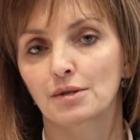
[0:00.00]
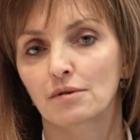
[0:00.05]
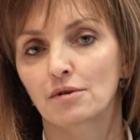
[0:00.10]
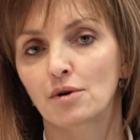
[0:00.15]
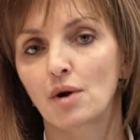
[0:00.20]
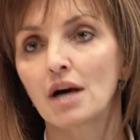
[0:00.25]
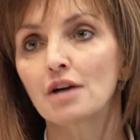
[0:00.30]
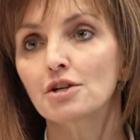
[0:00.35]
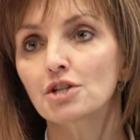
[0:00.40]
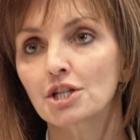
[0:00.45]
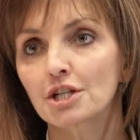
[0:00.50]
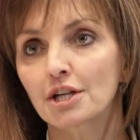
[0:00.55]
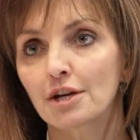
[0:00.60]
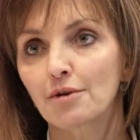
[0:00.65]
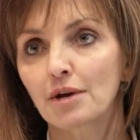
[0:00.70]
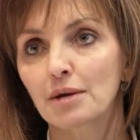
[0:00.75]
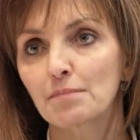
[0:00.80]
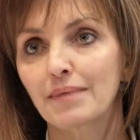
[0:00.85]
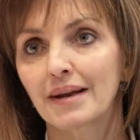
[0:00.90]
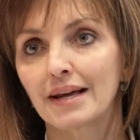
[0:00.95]
crowd
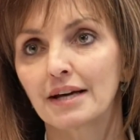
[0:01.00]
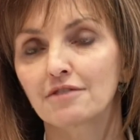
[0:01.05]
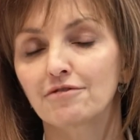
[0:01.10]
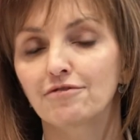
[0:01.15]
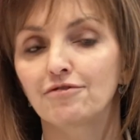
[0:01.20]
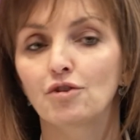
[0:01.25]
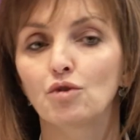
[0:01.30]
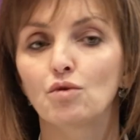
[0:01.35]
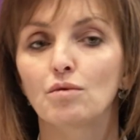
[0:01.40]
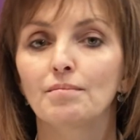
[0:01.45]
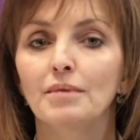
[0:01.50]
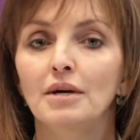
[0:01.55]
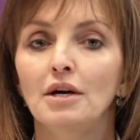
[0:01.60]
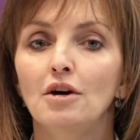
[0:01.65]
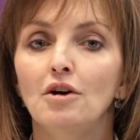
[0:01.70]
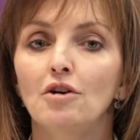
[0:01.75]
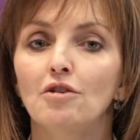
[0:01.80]
sharing platform